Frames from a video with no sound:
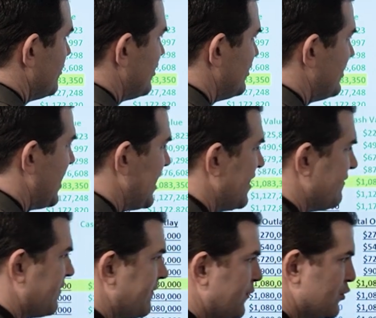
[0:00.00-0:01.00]
She's negative
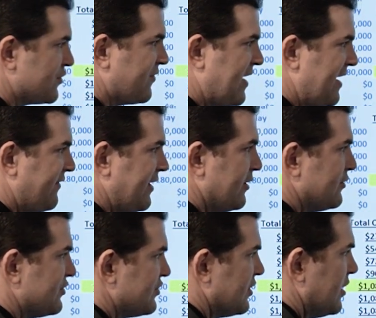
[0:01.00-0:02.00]
the first 5
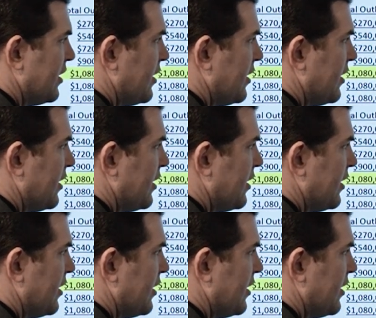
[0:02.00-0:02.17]
years.